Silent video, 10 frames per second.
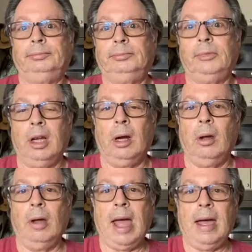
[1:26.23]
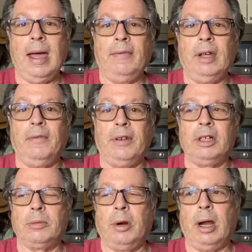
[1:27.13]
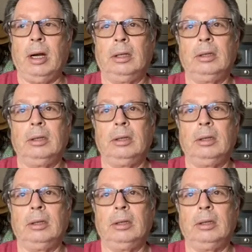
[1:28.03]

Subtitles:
having a finished product.